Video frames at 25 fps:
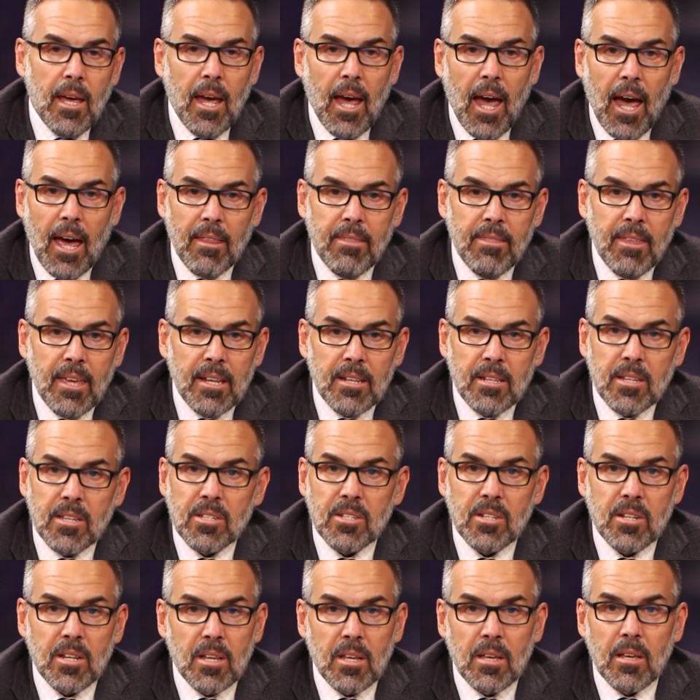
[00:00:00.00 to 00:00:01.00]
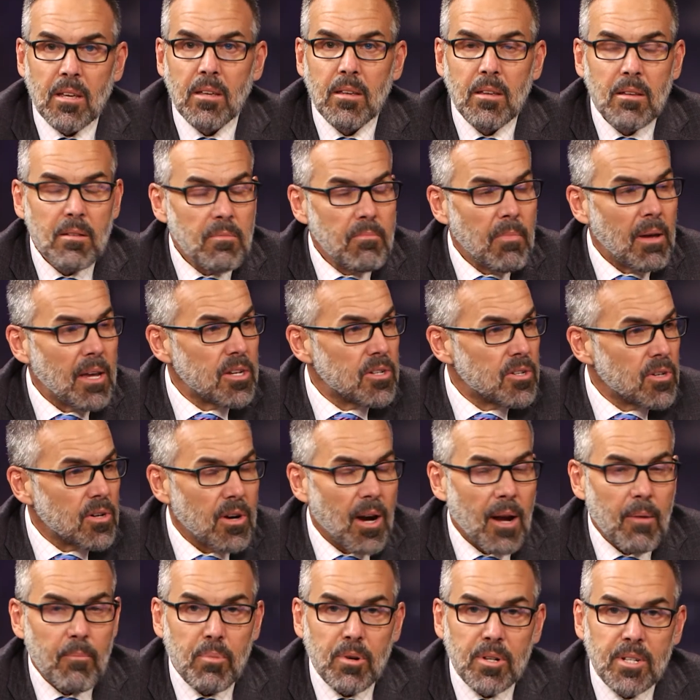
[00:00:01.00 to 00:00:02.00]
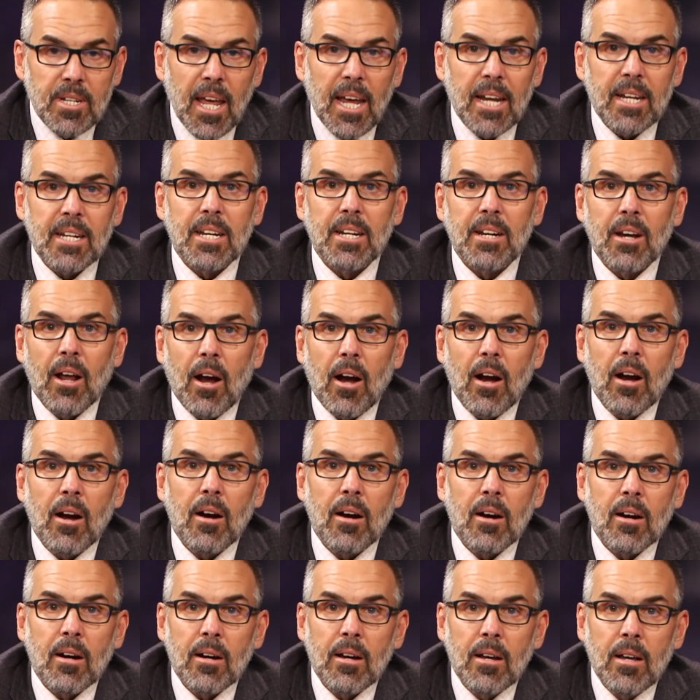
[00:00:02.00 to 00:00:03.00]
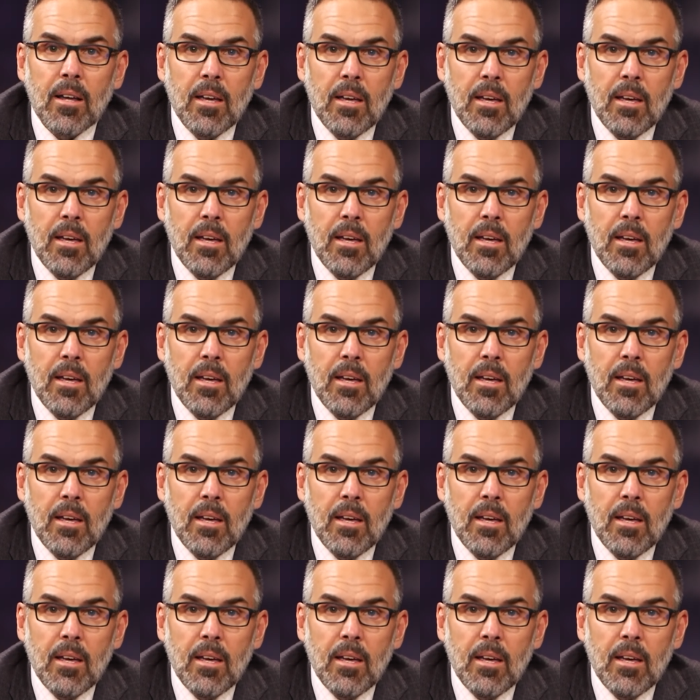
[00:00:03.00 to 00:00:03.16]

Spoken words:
I think just to make sure I'm protecting her,